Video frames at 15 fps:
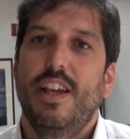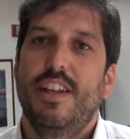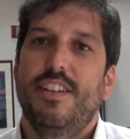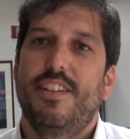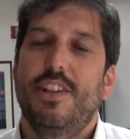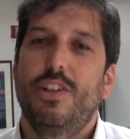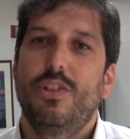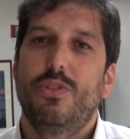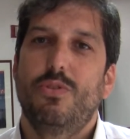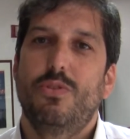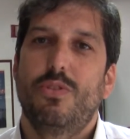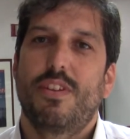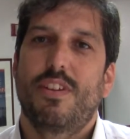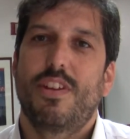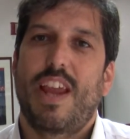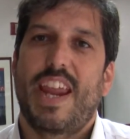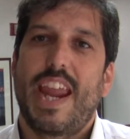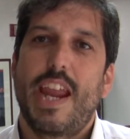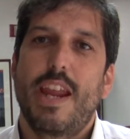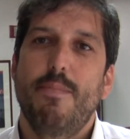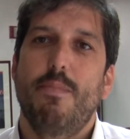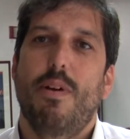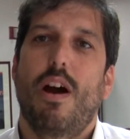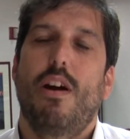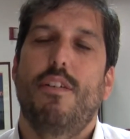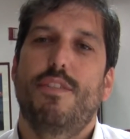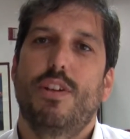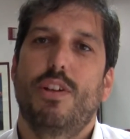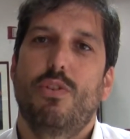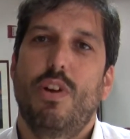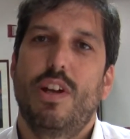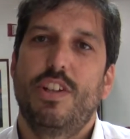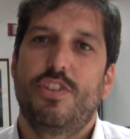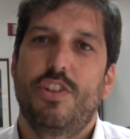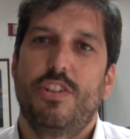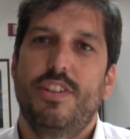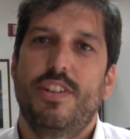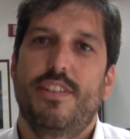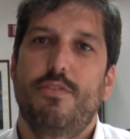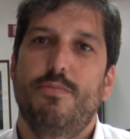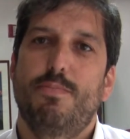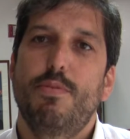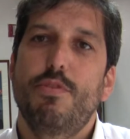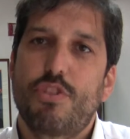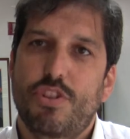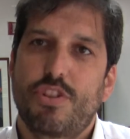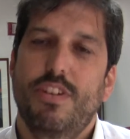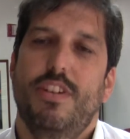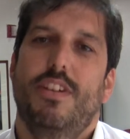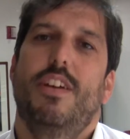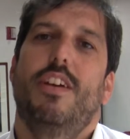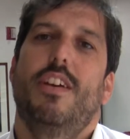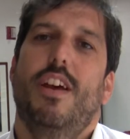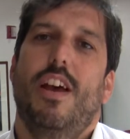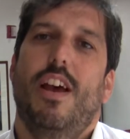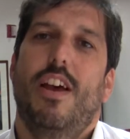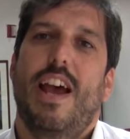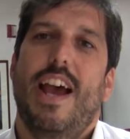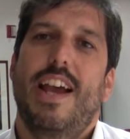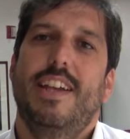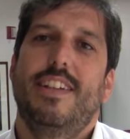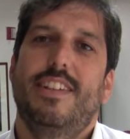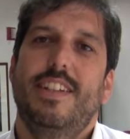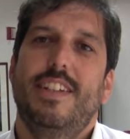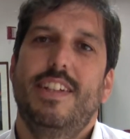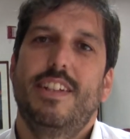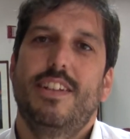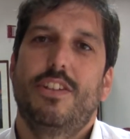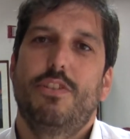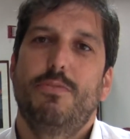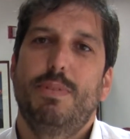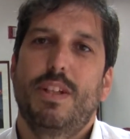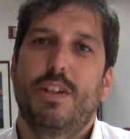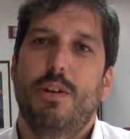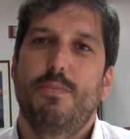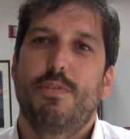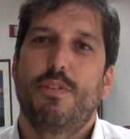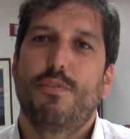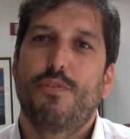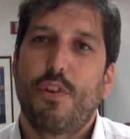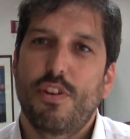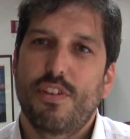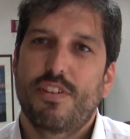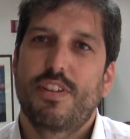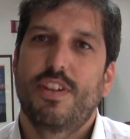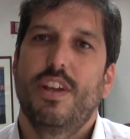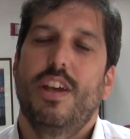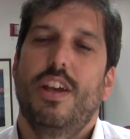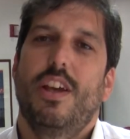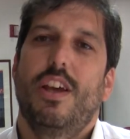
So the aim of the coalition is to push Haiti to become the first